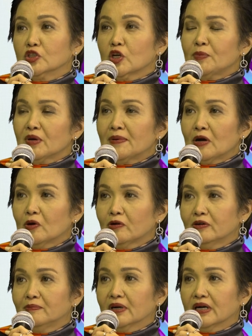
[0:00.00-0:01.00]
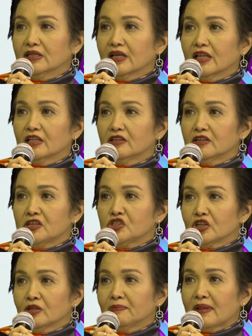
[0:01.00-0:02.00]
So, pag ba urban and
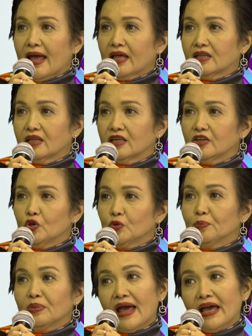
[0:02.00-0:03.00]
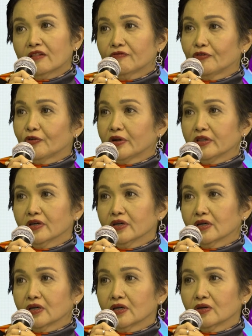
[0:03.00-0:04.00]
regional planning, you plan for
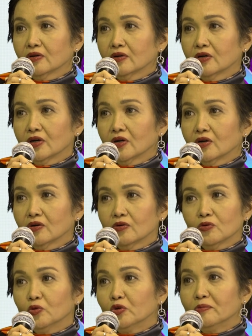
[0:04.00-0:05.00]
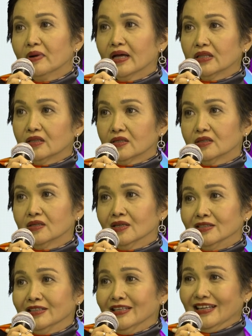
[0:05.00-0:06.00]
the urban
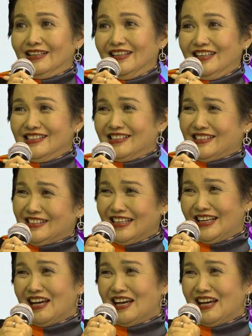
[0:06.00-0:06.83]
cities?